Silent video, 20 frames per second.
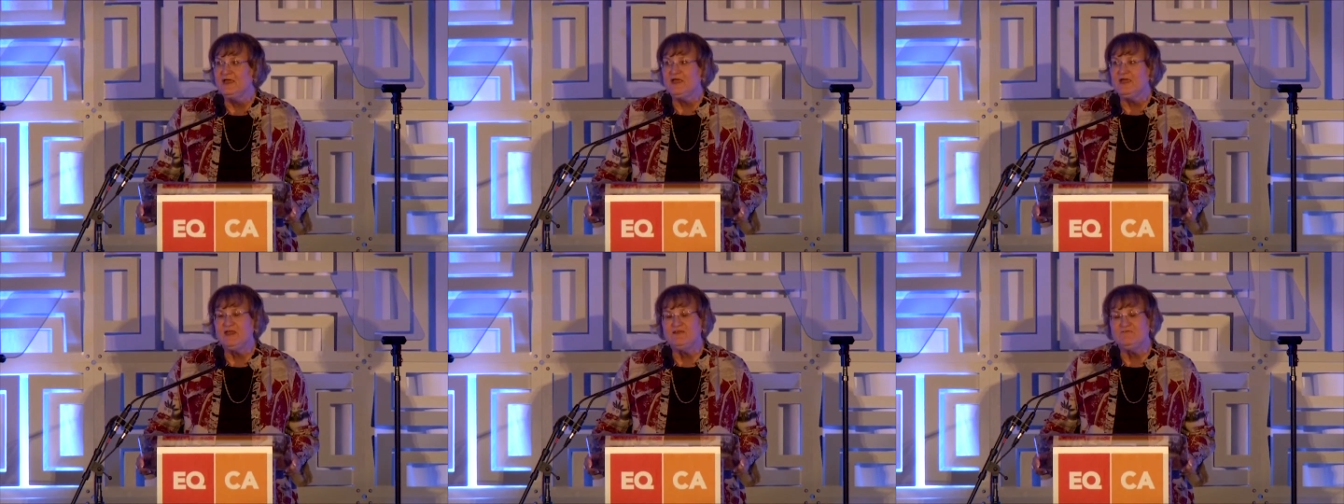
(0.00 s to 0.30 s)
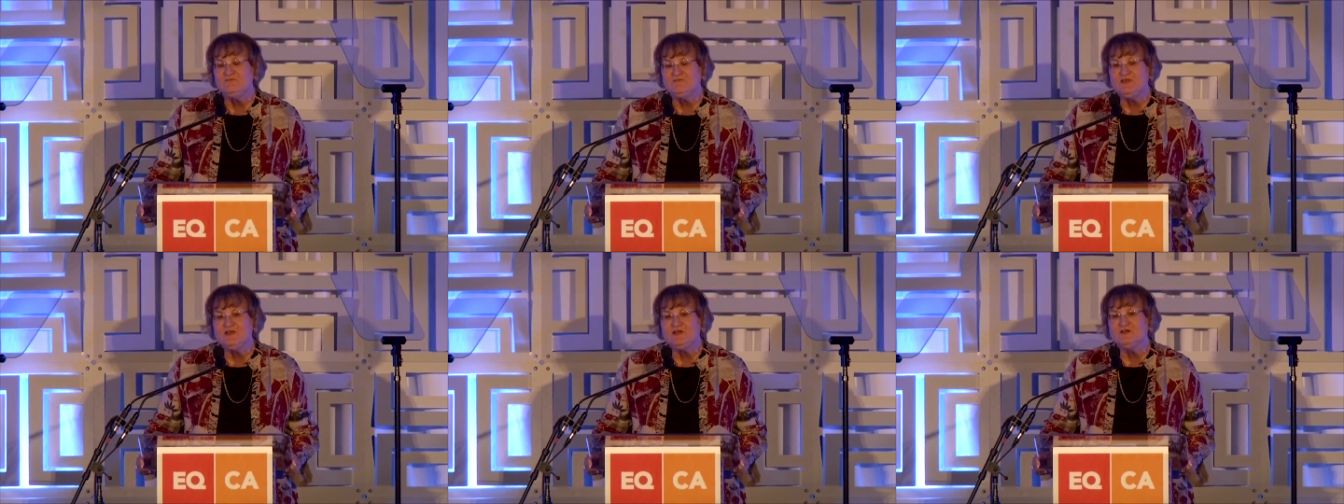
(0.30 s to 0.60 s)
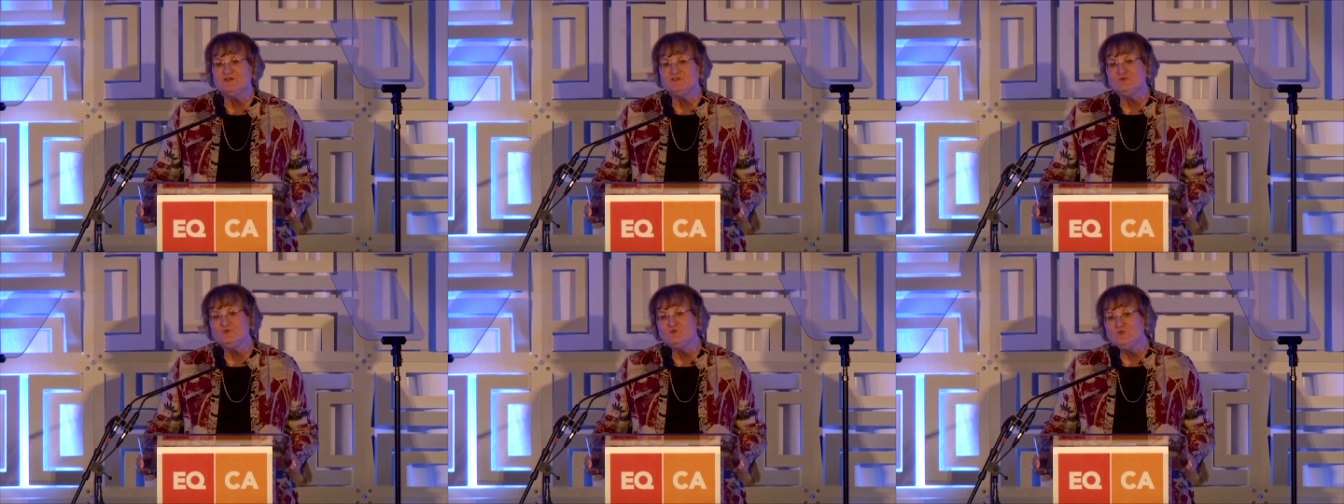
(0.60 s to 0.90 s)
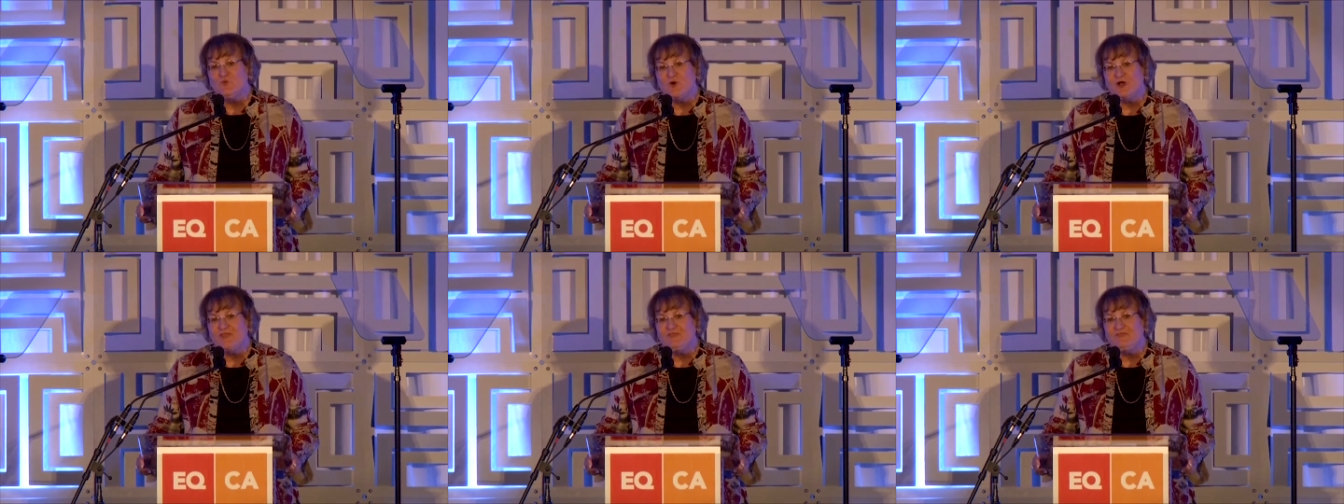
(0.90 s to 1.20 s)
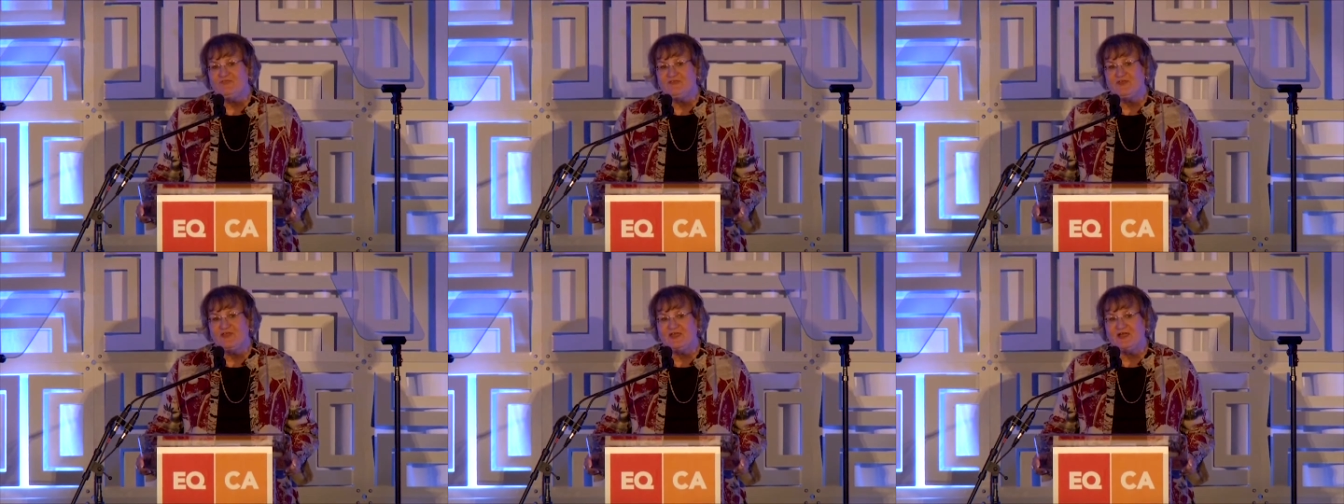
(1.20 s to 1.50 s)
And if there is one
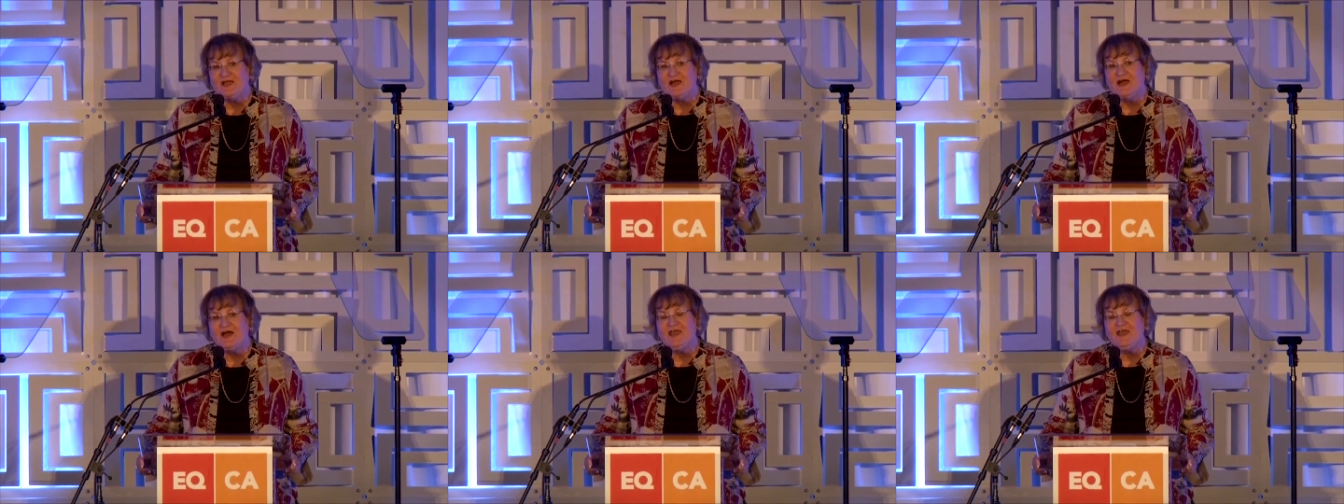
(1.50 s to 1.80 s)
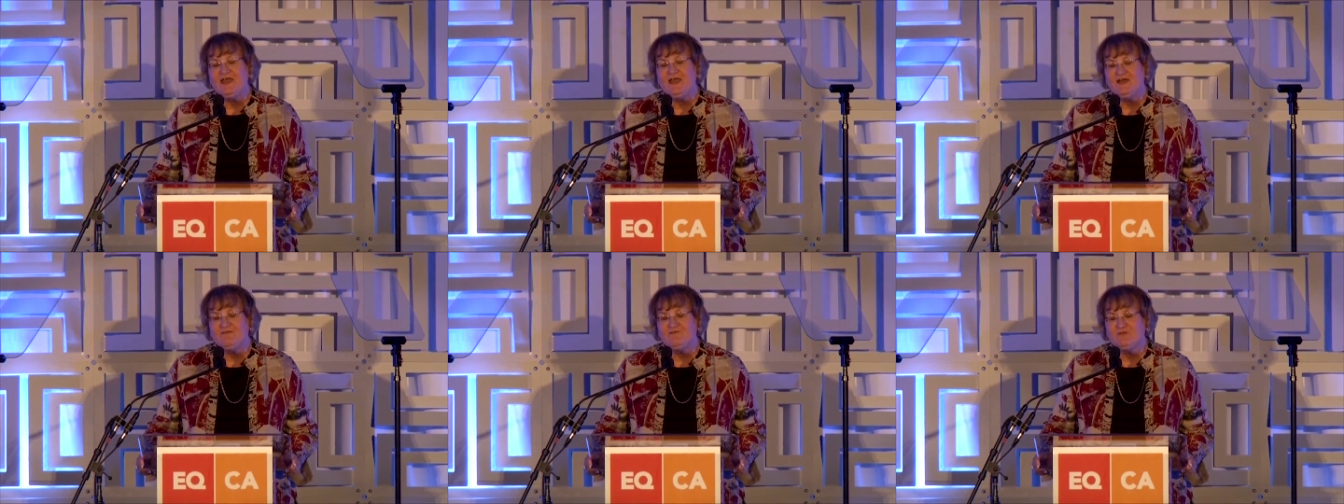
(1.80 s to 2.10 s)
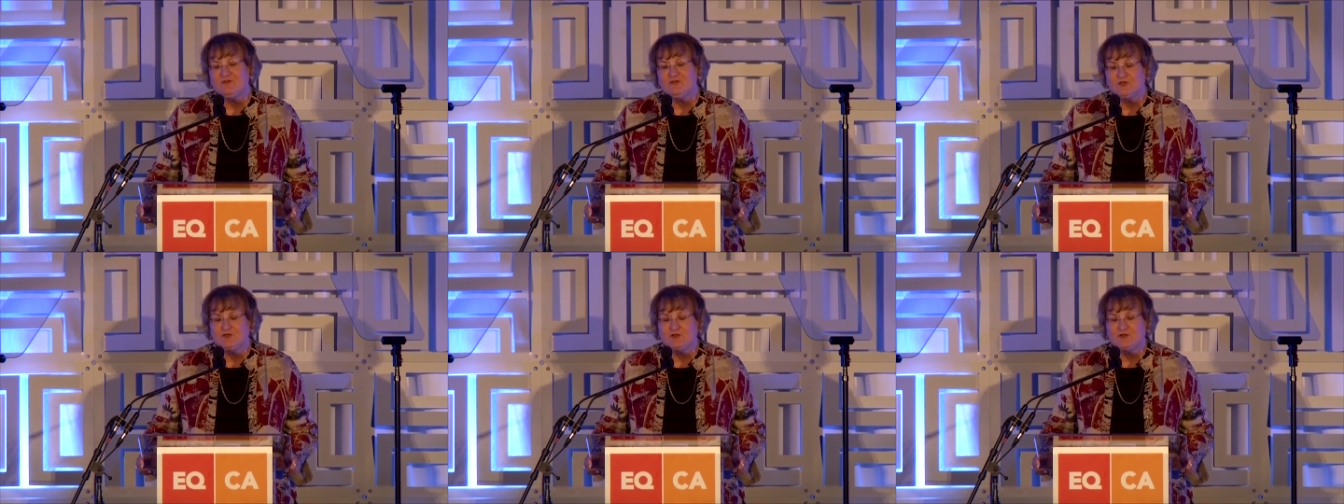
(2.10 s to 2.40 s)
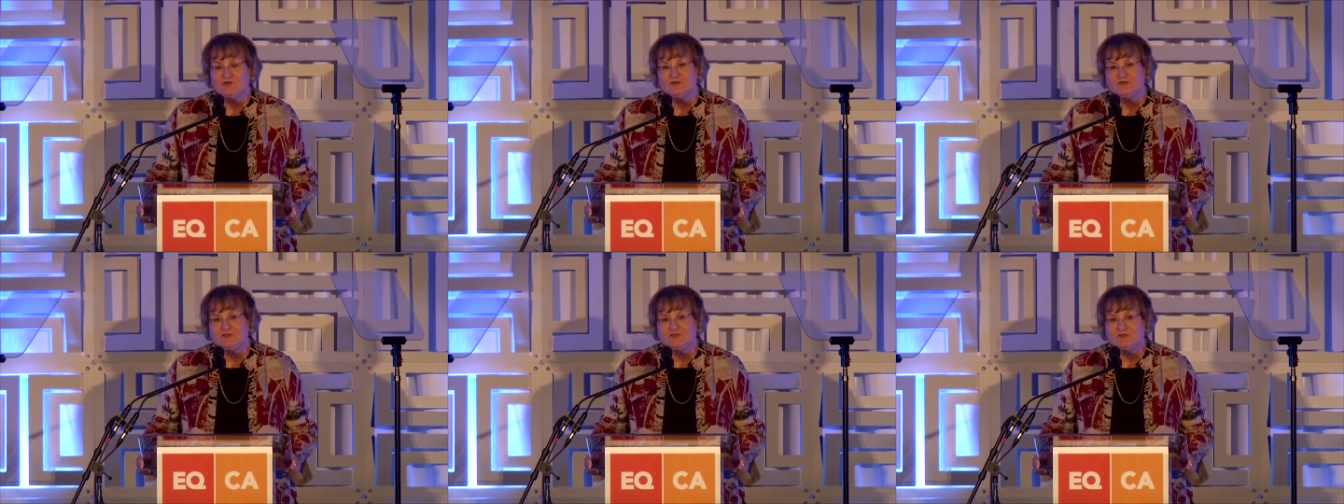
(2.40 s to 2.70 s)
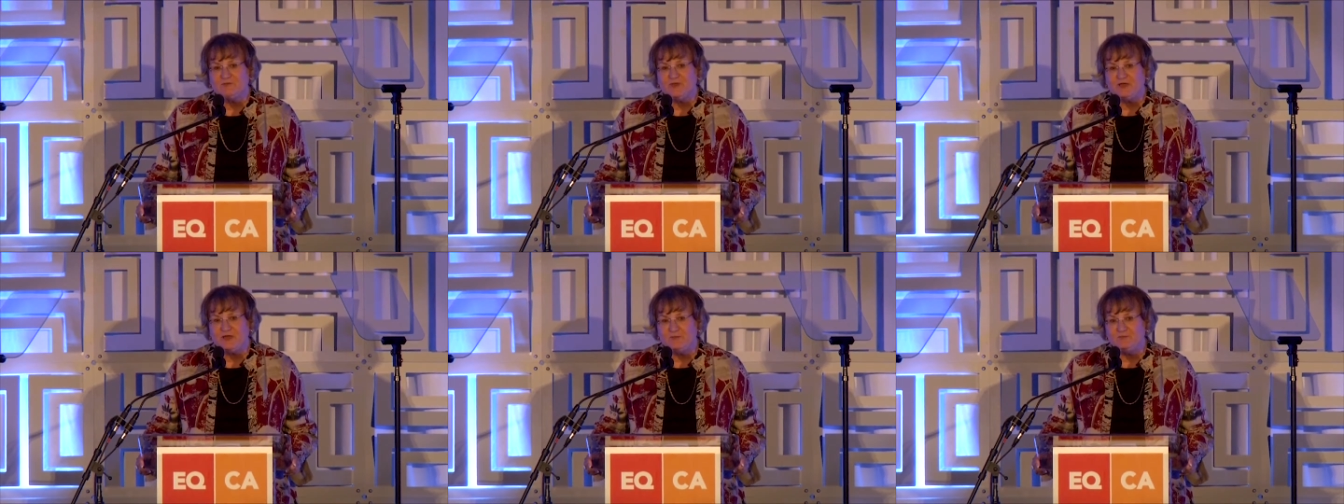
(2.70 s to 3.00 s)
thing I have learned
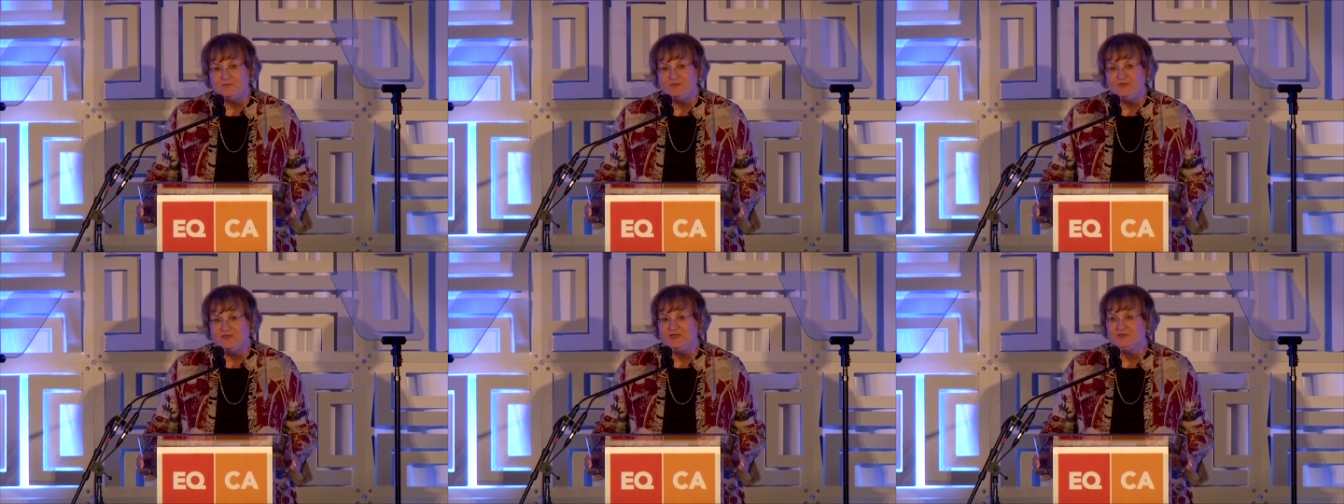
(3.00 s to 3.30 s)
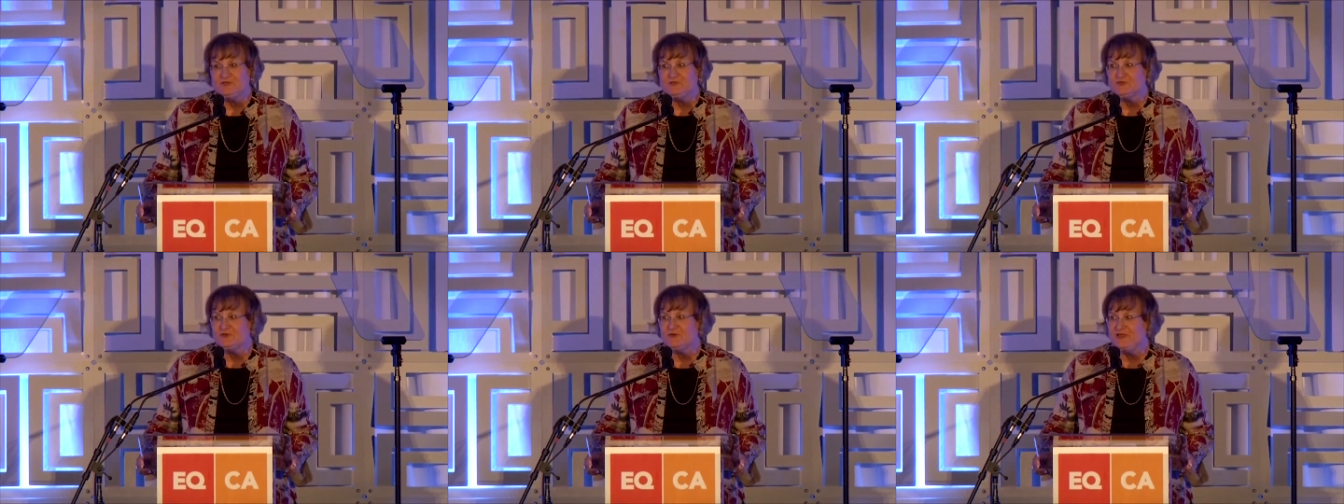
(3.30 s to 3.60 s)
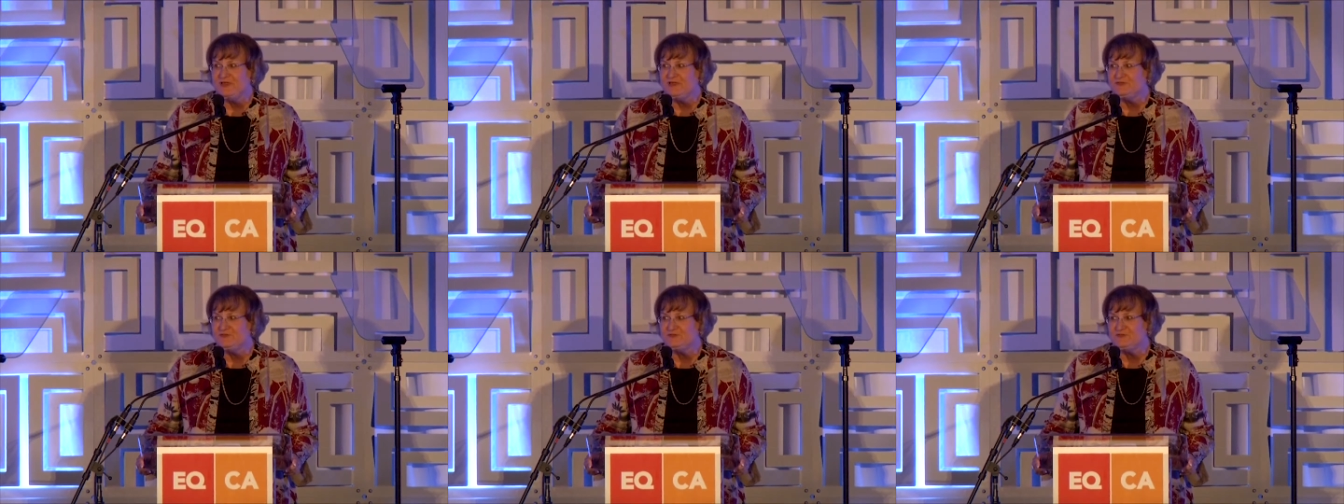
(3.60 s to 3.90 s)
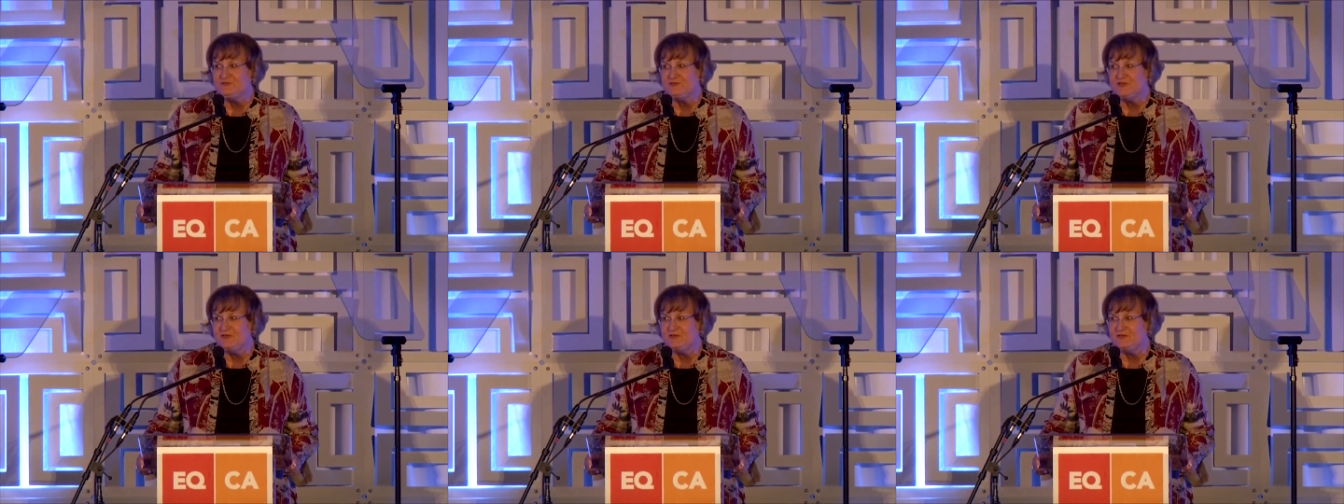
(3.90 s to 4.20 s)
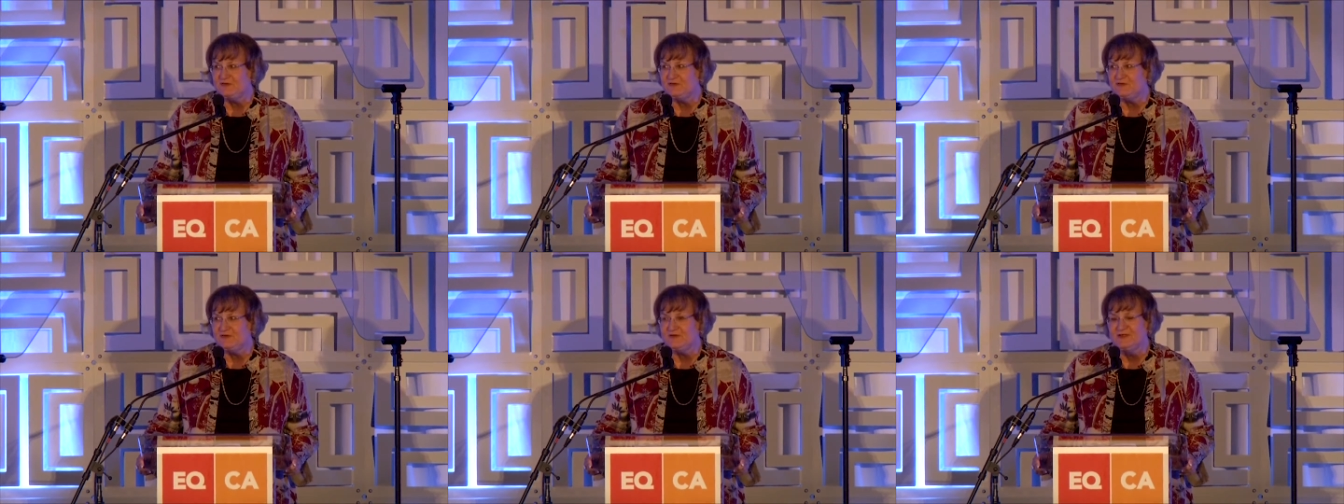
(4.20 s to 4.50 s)
about being
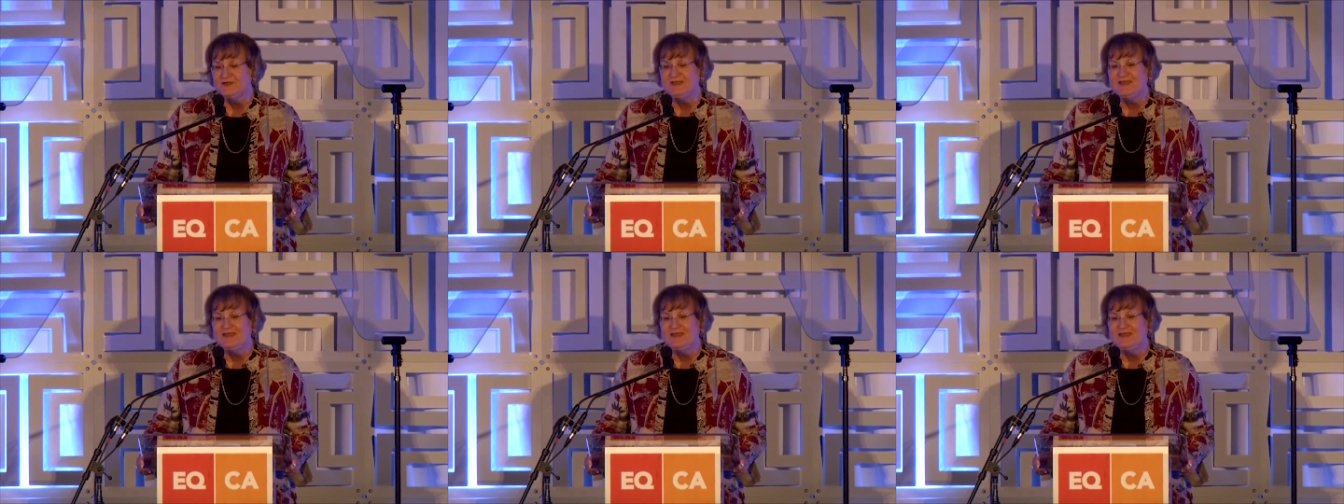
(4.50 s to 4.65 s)
transgender,